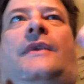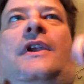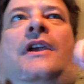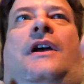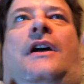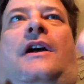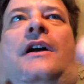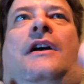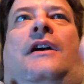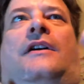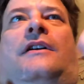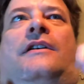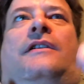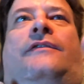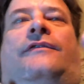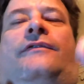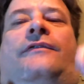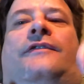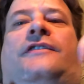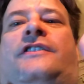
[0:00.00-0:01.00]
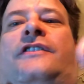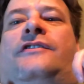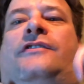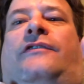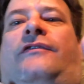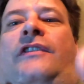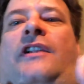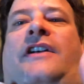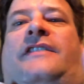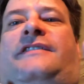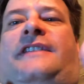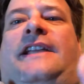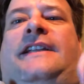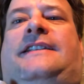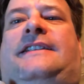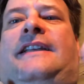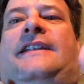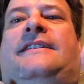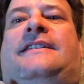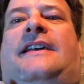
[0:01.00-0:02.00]
uh, dental floss like
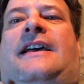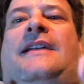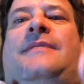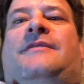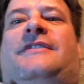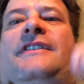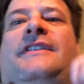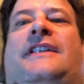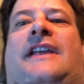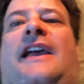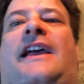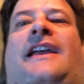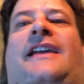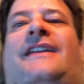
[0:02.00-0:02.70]
10 times a day,